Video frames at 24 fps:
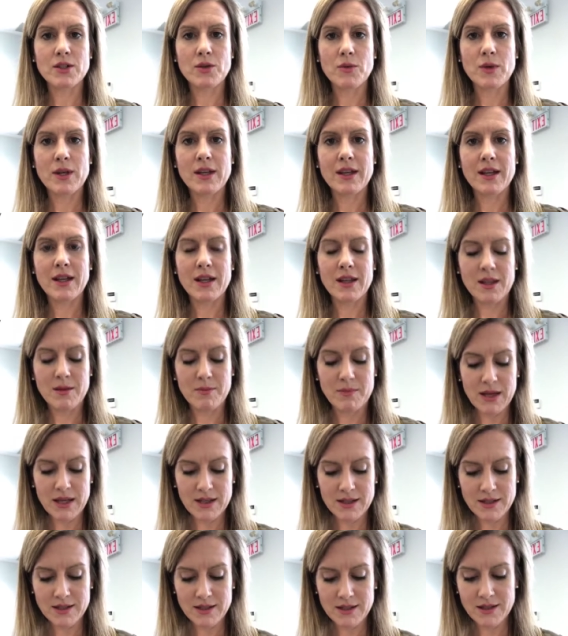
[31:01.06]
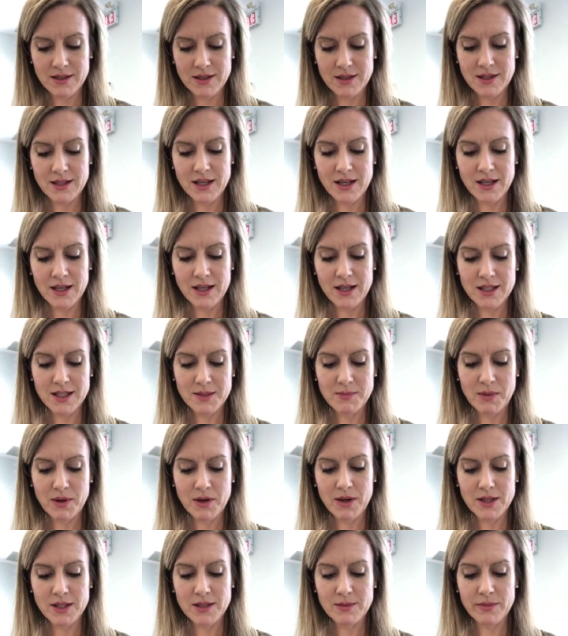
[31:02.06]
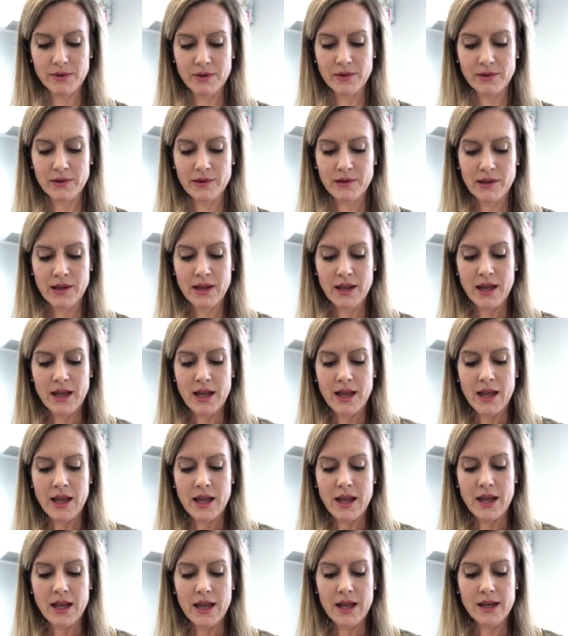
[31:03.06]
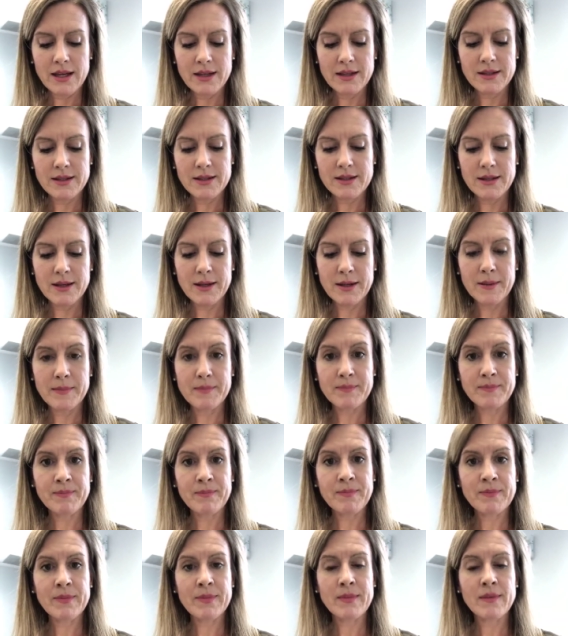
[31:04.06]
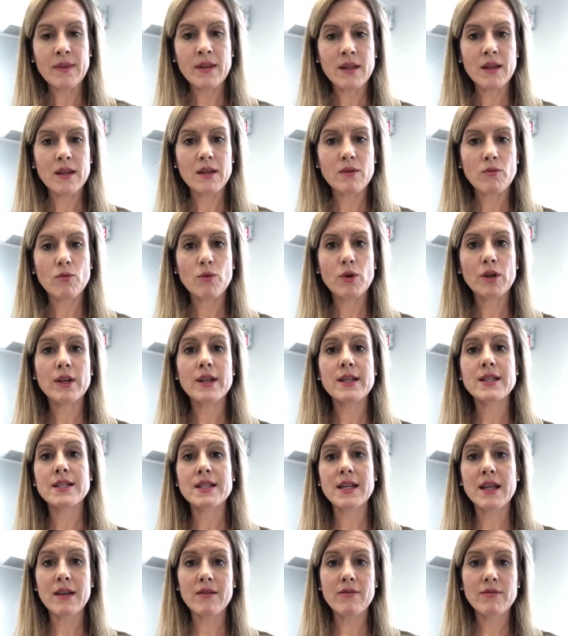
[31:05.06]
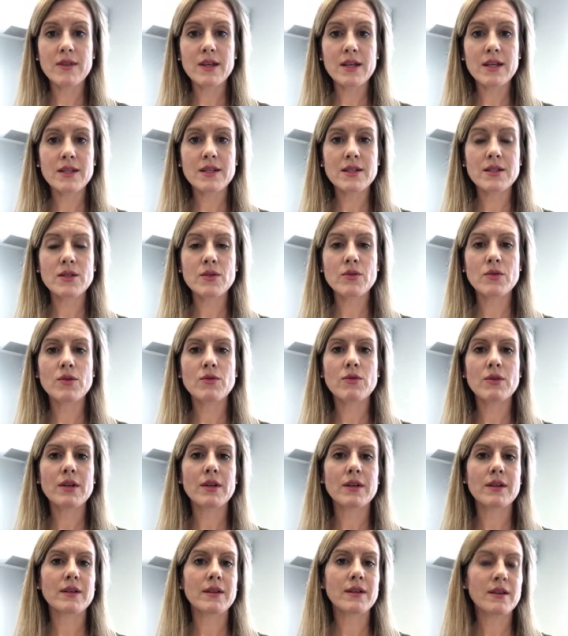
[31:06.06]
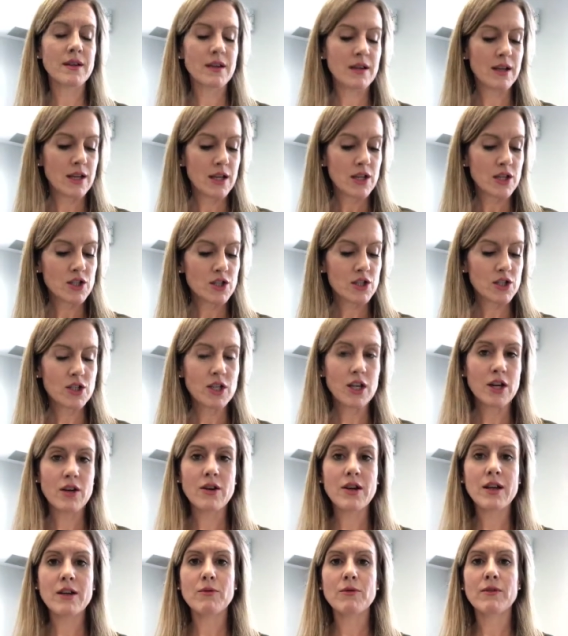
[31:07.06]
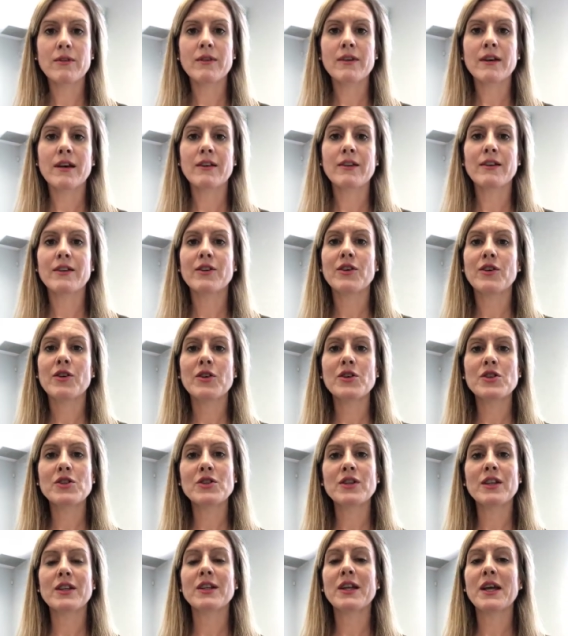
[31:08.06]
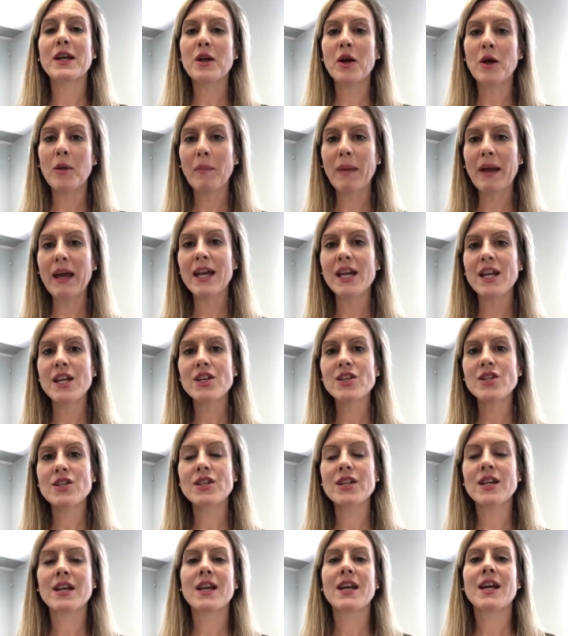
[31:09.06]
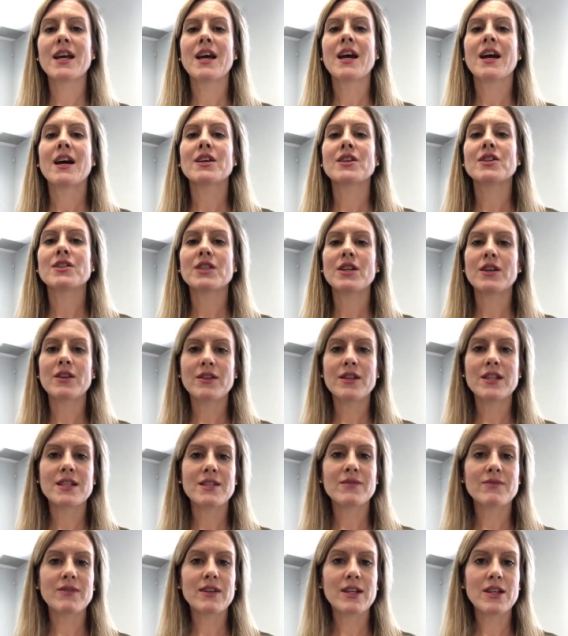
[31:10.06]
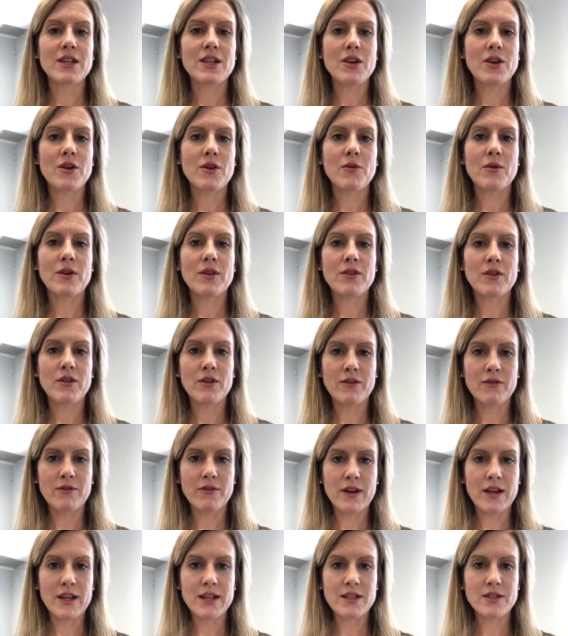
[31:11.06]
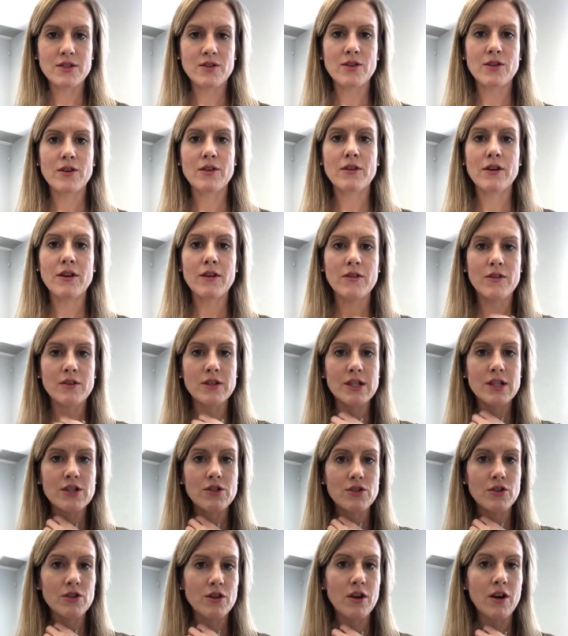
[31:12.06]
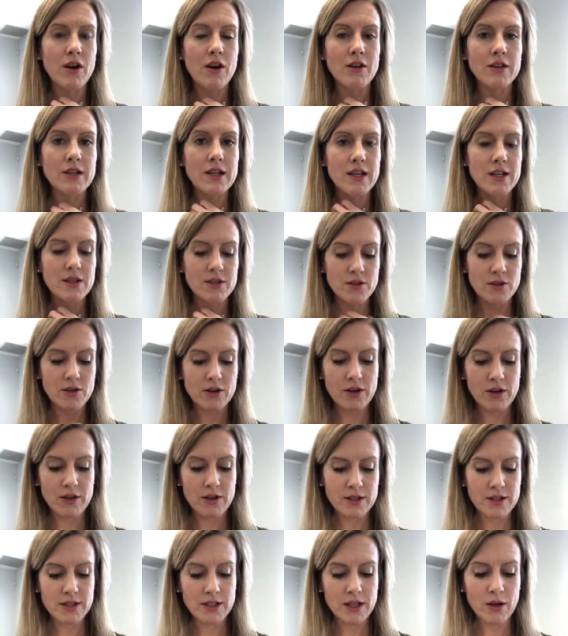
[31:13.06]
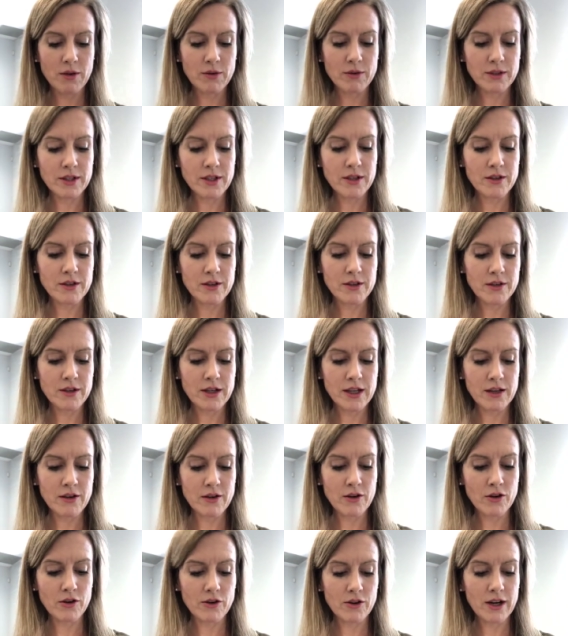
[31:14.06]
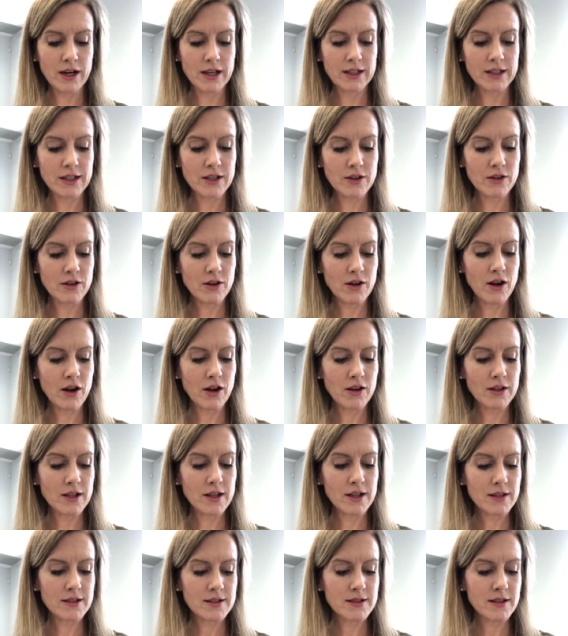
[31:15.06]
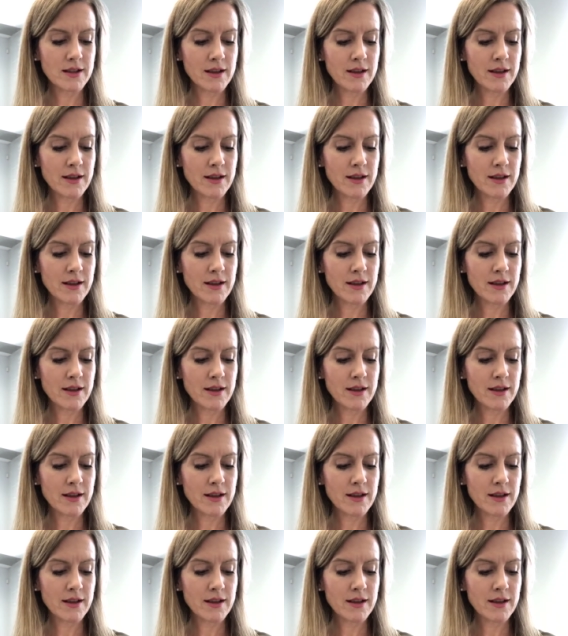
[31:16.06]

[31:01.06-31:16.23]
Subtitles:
we can get the best sun as possible. And we're going to save this so you can share it. I'd encourage you to like our page, share this video with your friends or other teacher colleagues or Scout leader or Girl Guide leader colleagues.